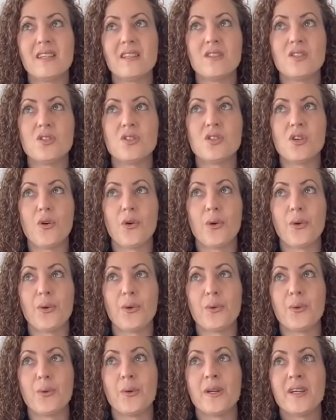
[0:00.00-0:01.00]

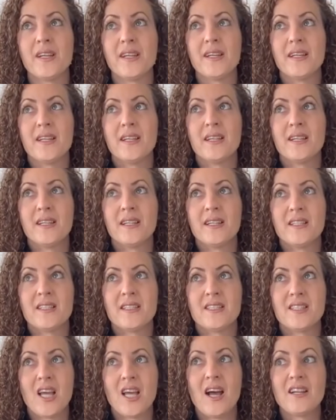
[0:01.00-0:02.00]
So
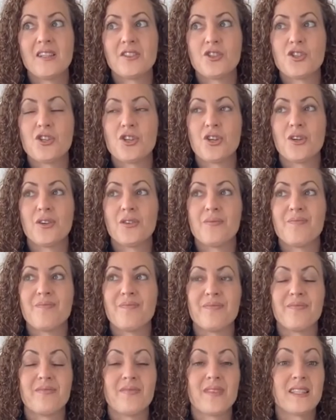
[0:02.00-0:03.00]
touch,
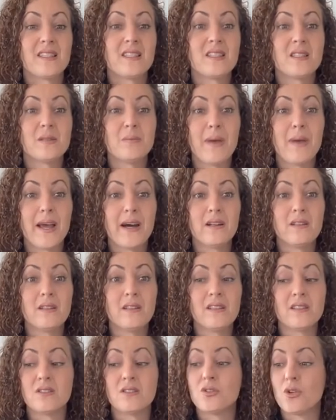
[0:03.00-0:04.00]

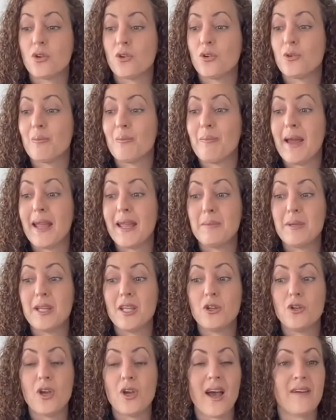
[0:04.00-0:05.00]
smell. So maybe
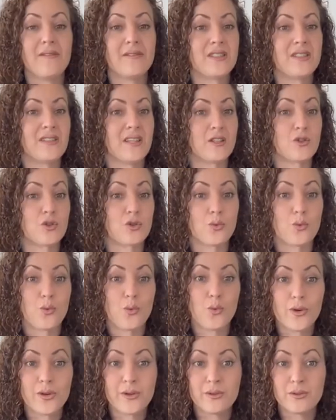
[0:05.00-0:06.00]
you have essential
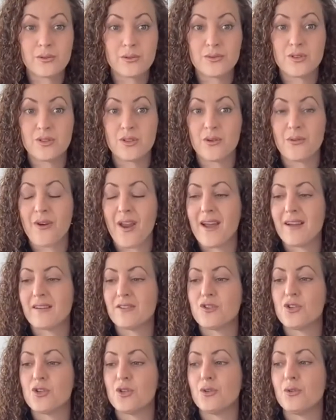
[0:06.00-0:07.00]
oils
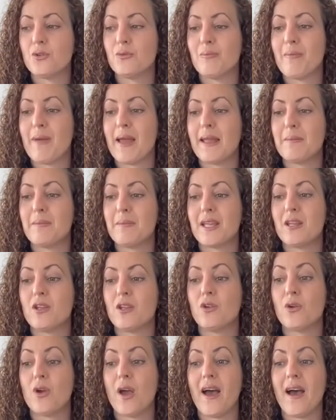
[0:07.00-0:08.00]
around you. Maybe
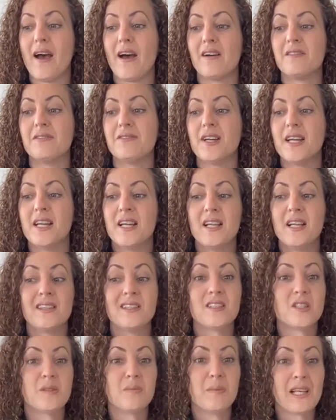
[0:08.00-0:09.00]
you have the
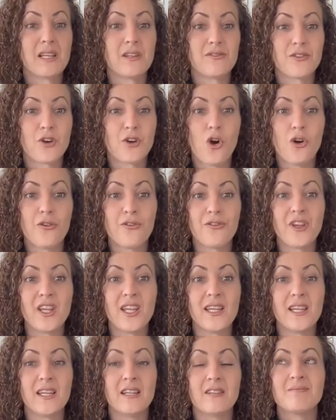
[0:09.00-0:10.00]
smell of
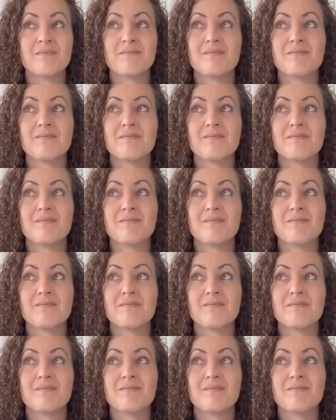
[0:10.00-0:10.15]
coffee.